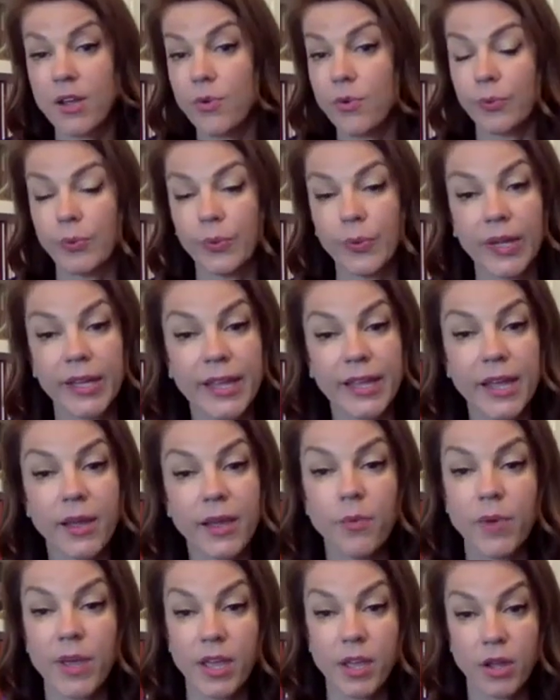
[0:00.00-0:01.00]
really,
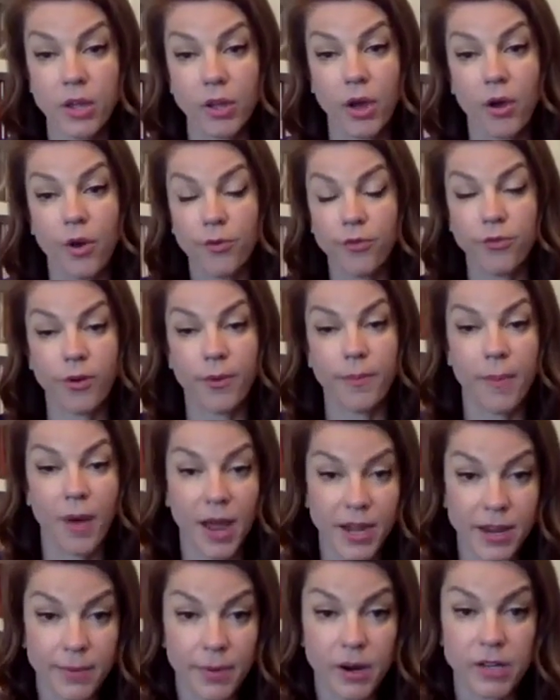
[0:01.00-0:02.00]
we can go from
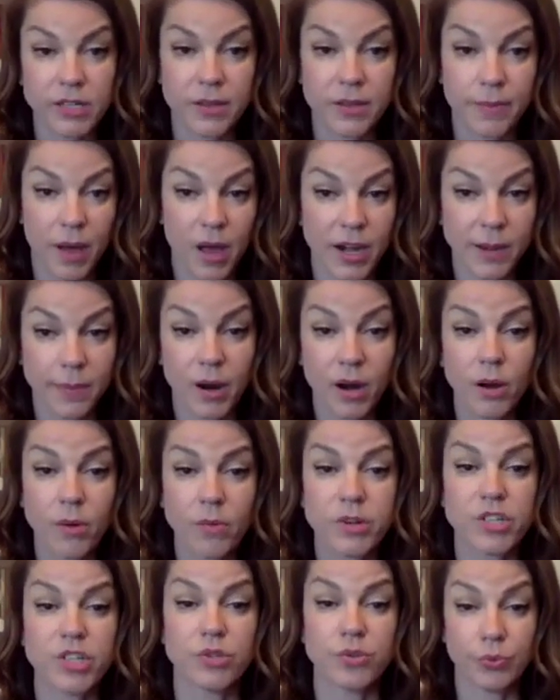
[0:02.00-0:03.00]
body part to body part,
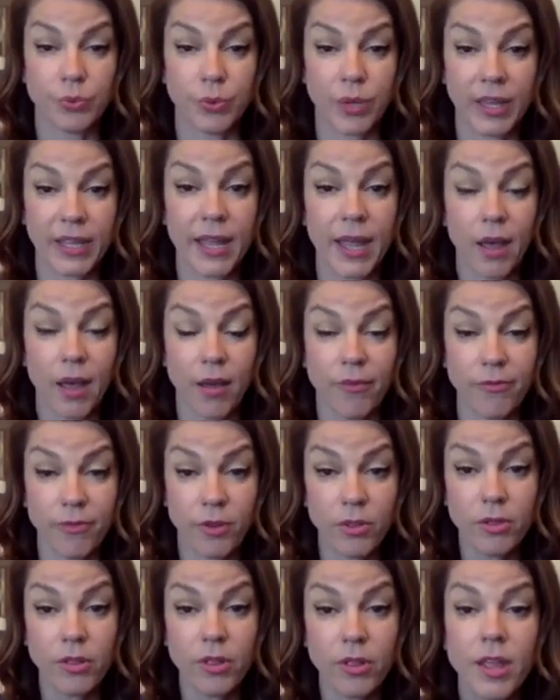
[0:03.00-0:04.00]
which is really
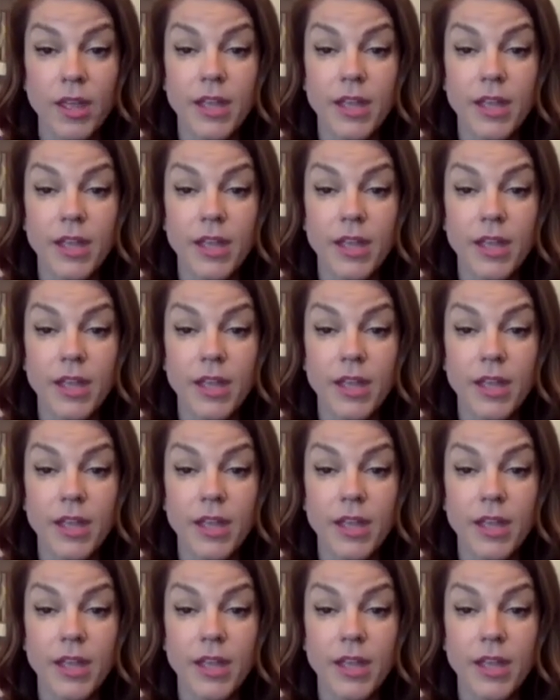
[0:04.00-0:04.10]
helpful.